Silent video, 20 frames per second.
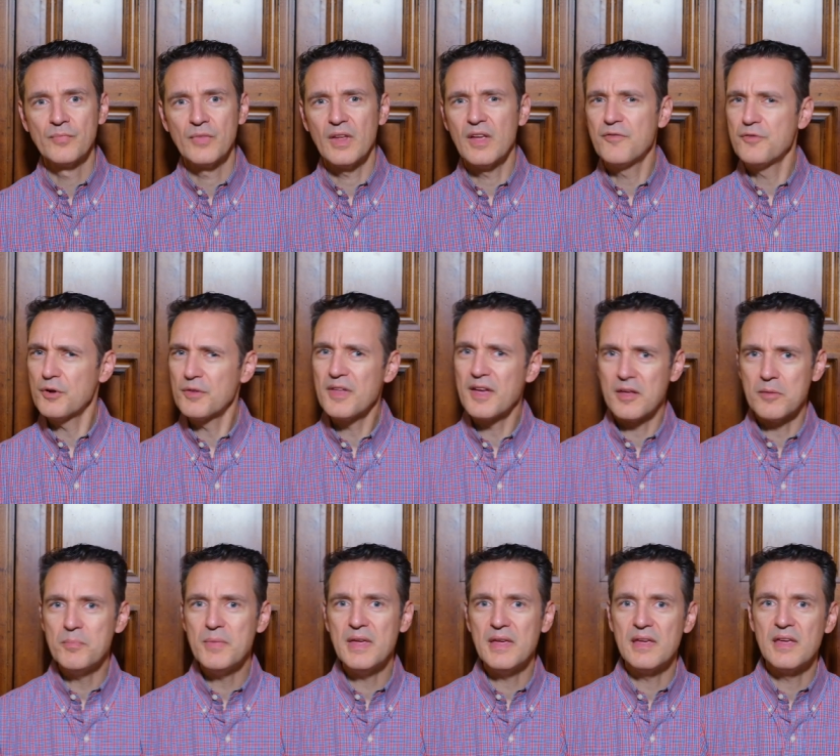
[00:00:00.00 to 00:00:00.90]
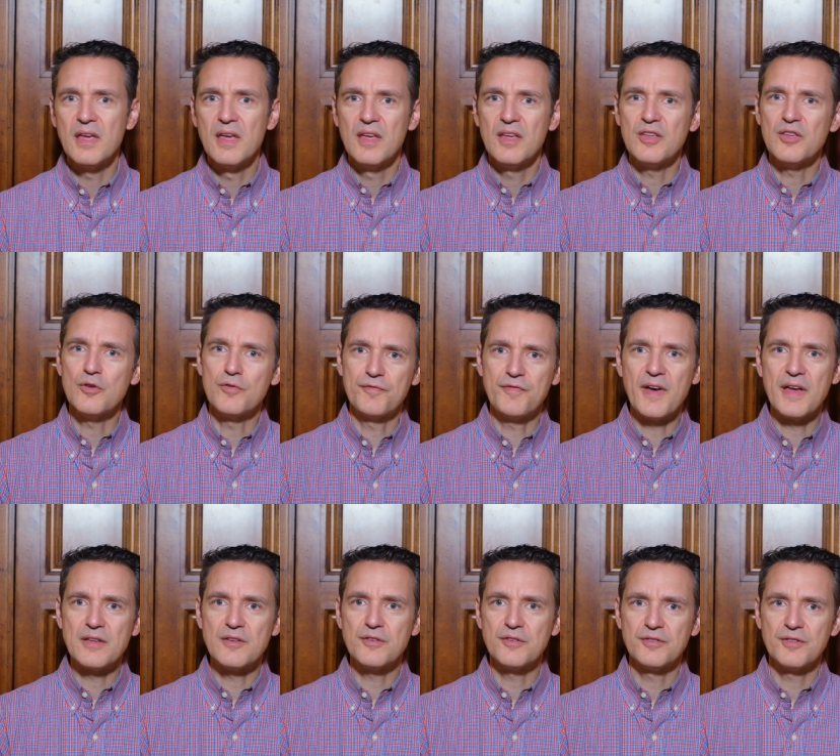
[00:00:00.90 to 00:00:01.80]
If you're like me, you'll
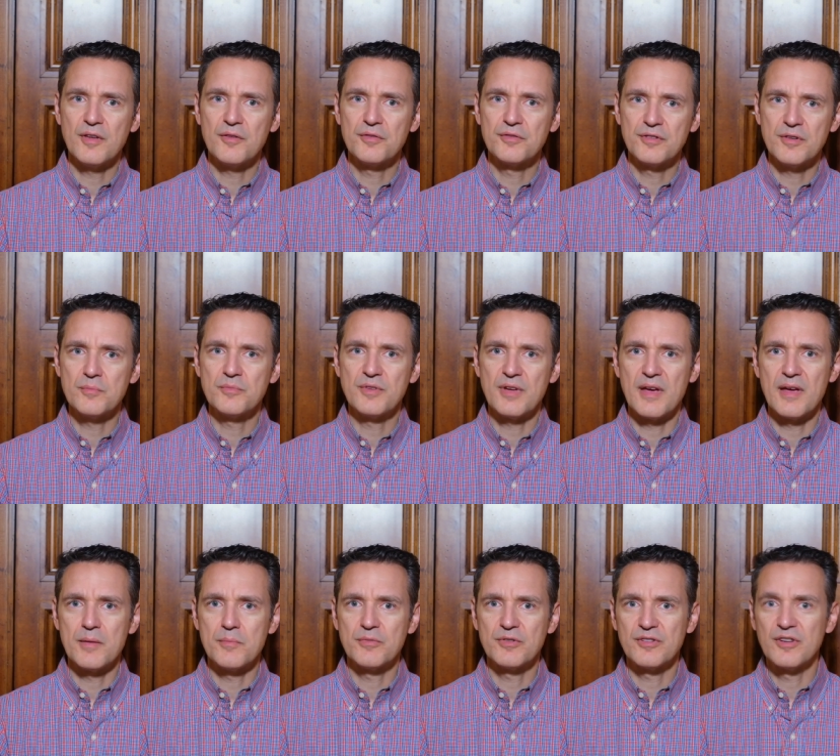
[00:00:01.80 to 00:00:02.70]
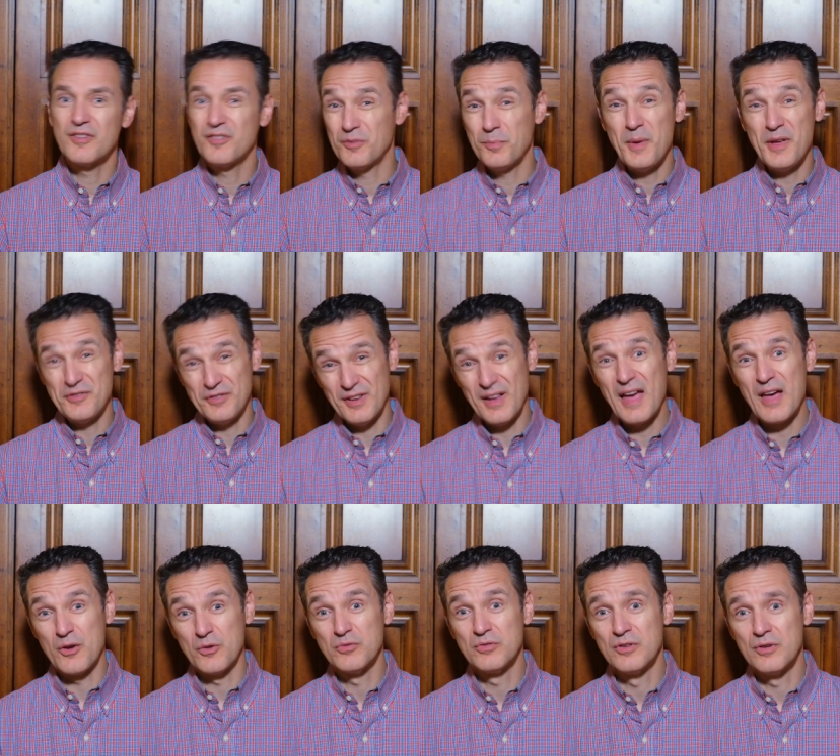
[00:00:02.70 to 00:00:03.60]
find yourself sometimes spacing
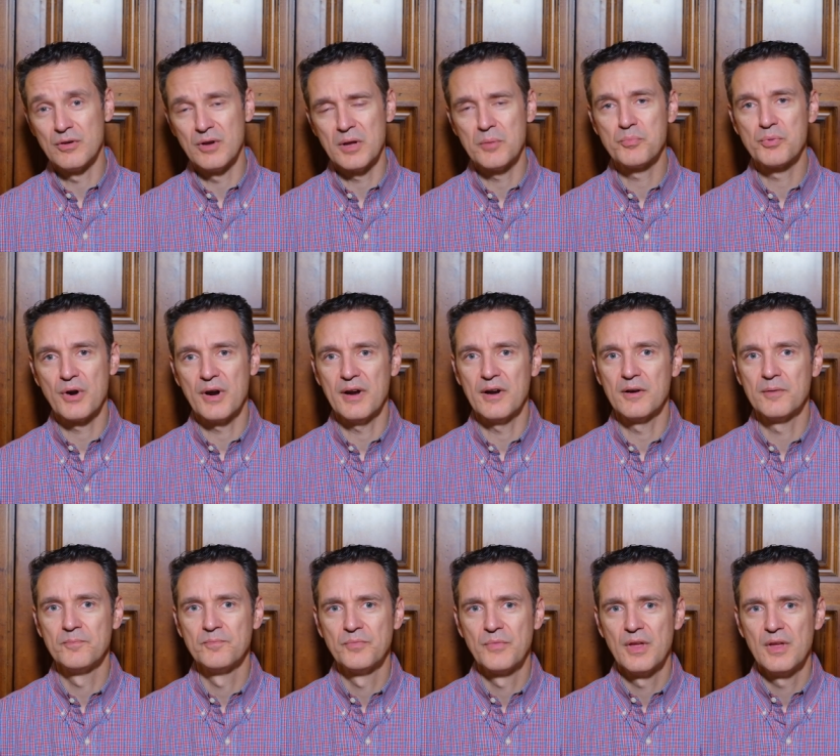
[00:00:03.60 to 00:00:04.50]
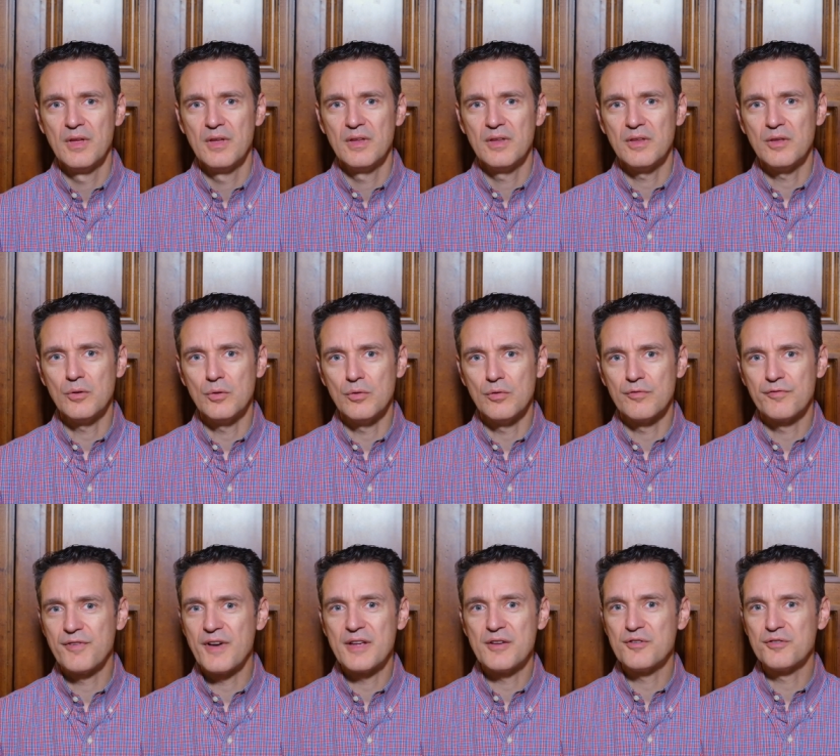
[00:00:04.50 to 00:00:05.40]
out during prayer. You'll
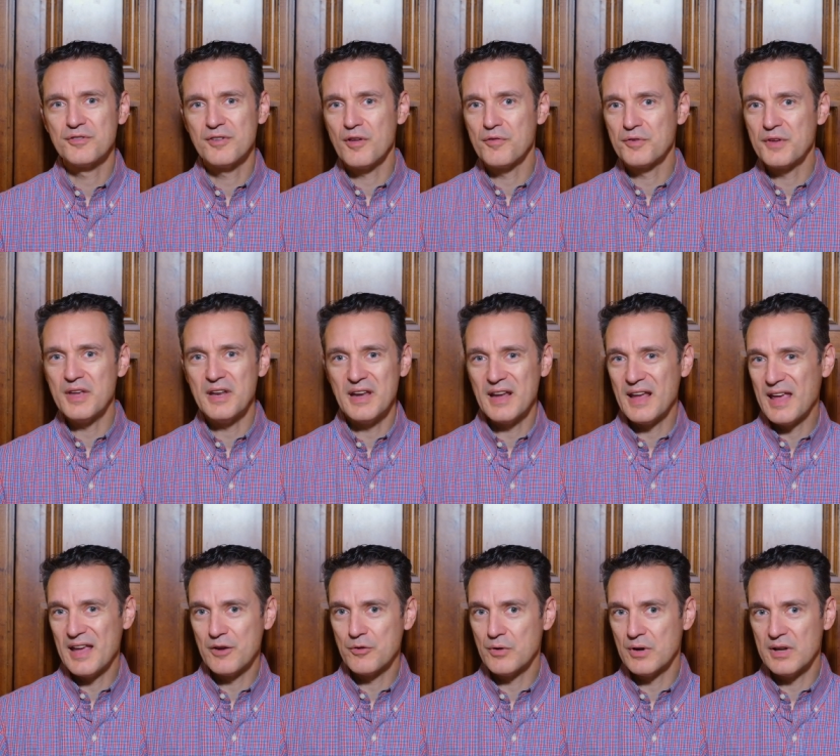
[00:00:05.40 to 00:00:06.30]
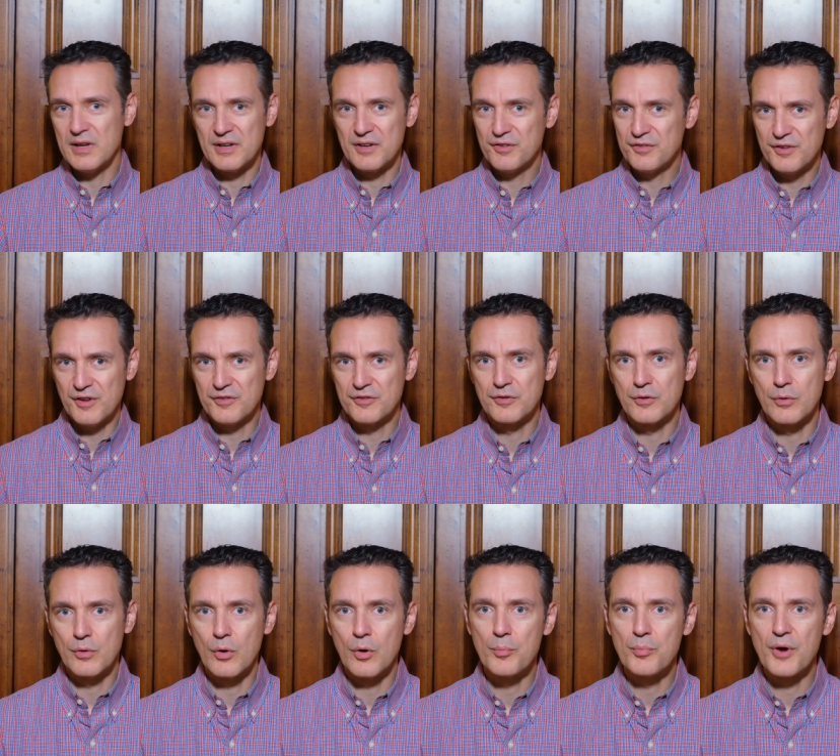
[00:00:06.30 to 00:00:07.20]
find yourself getting angry at a sister
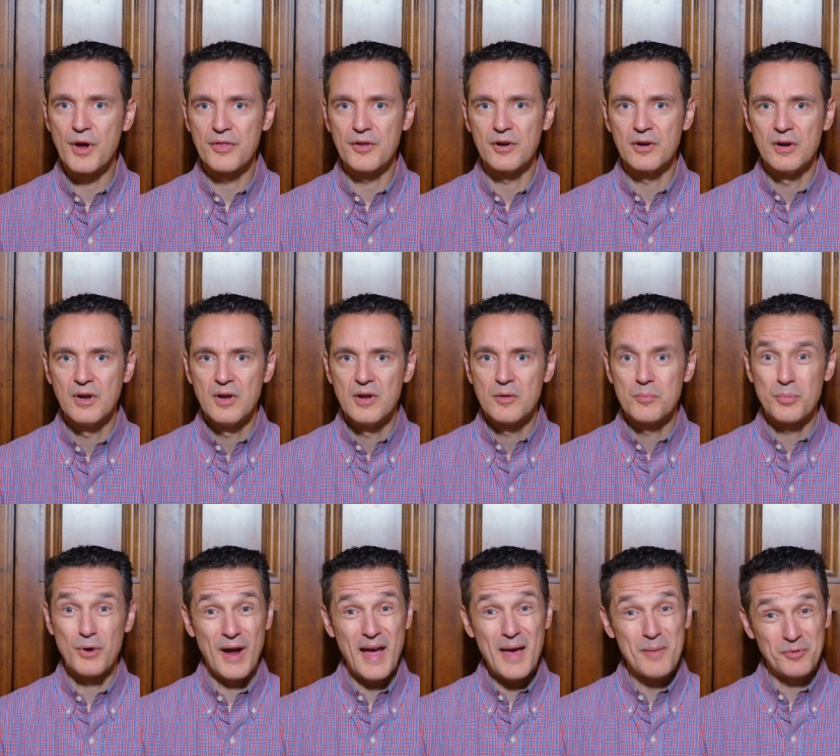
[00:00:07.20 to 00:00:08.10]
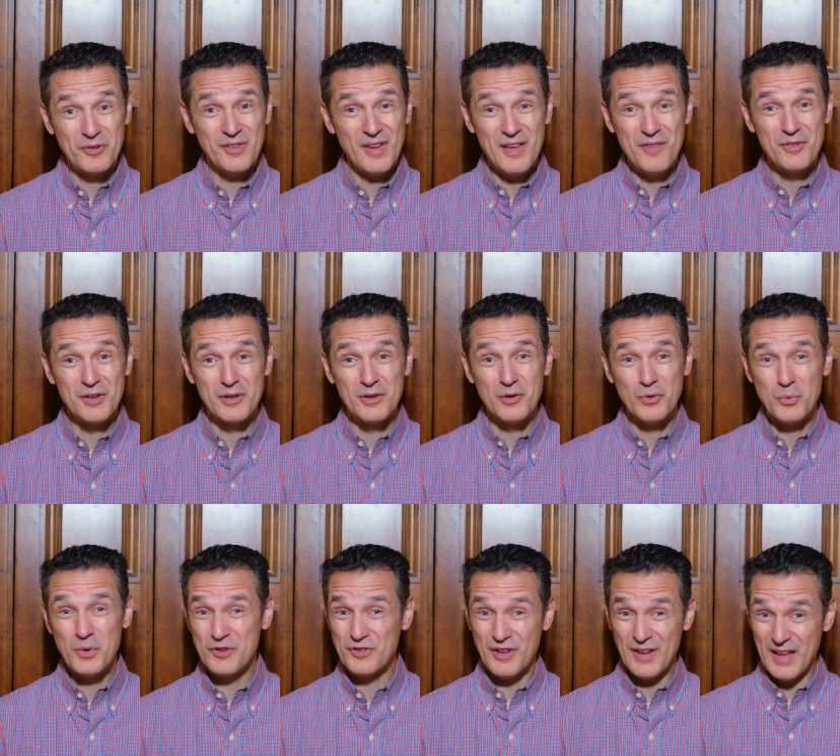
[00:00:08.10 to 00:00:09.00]
or brother, perhaps even
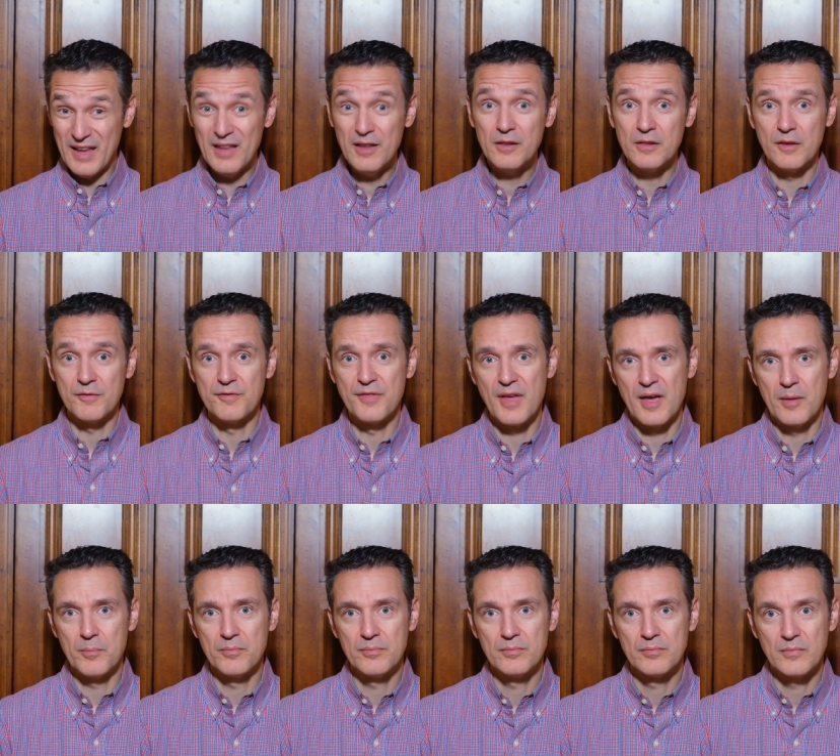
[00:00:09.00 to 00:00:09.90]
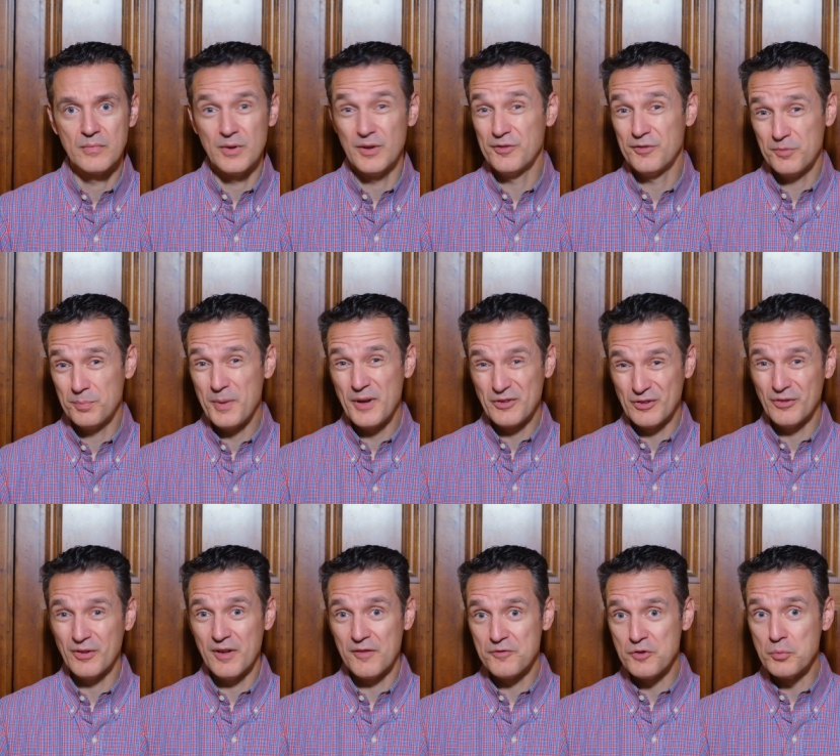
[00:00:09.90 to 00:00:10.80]
wishing ill of them,
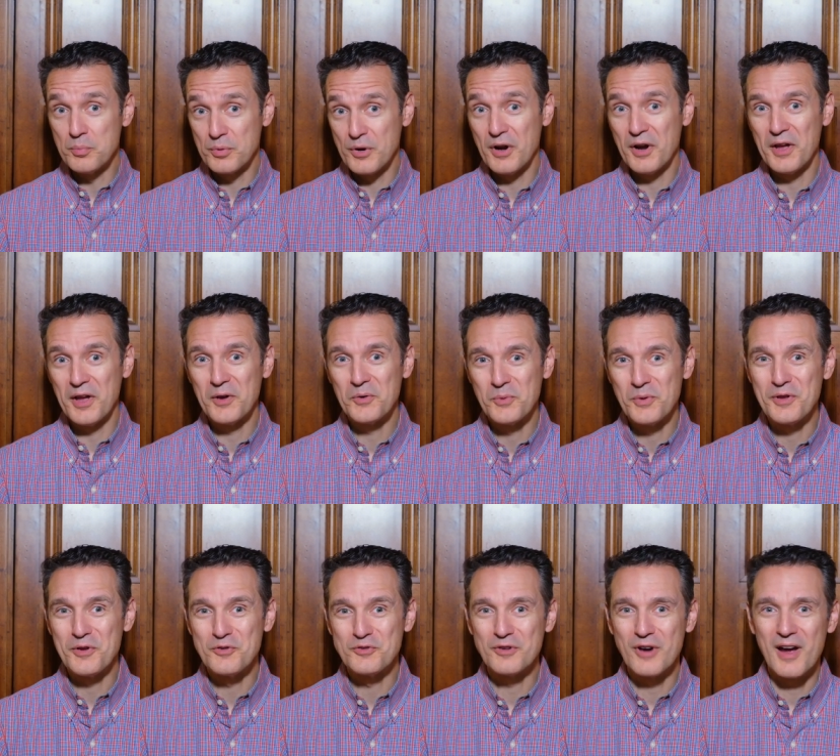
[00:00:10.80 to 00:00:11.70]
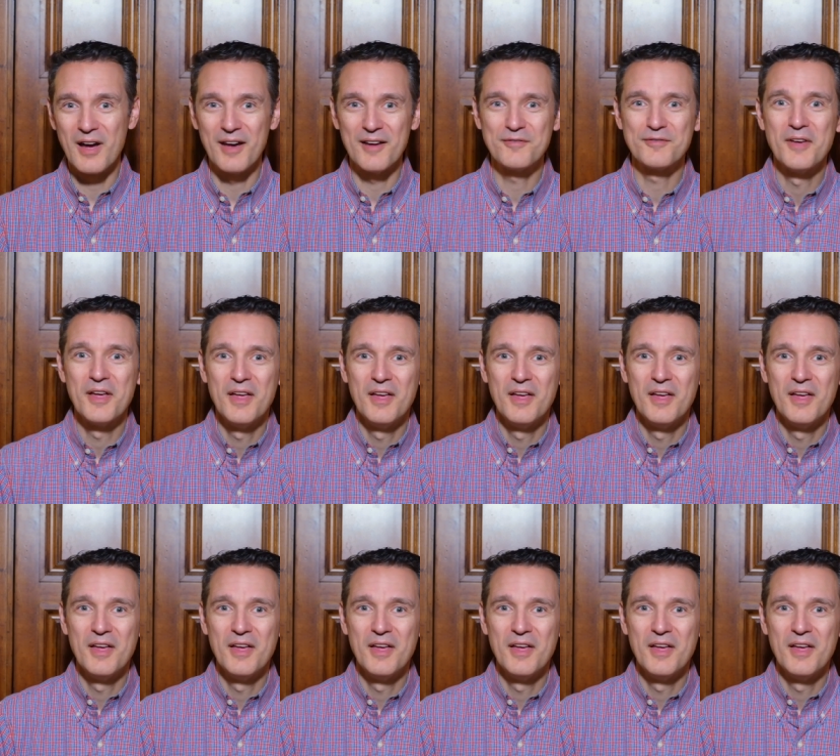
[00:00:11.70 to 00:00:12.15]
especially if you pray when you drive.